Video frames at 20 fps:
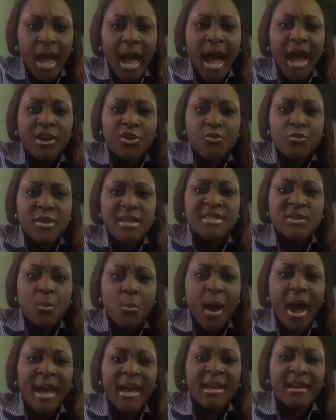And the reason
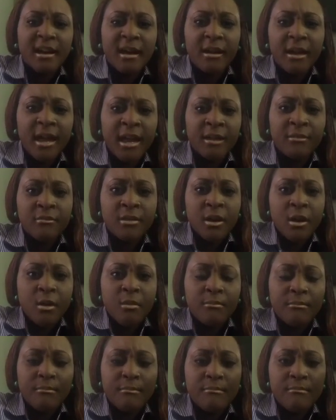why in
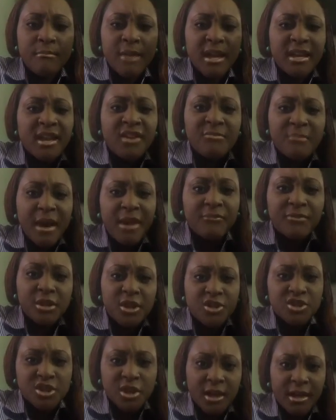many of my
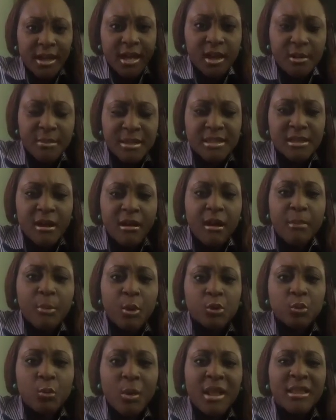videos you're going to hear me talk
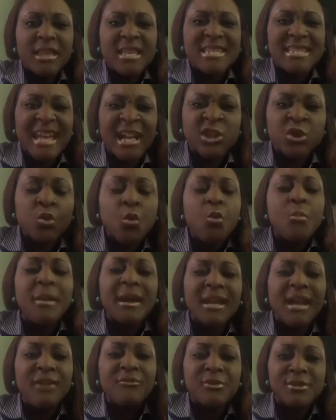about wealth is that too
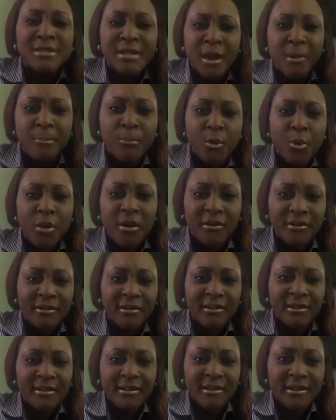many of us are poor.
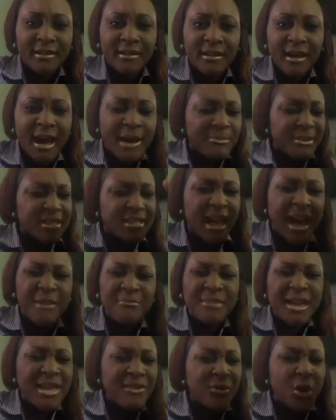I'm
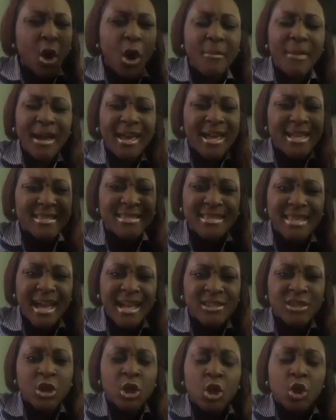even come against
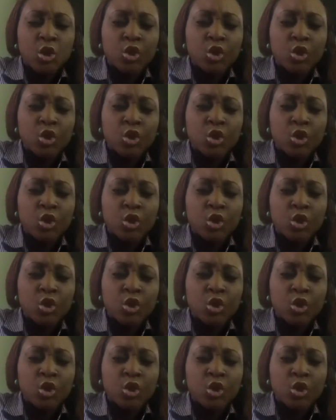that.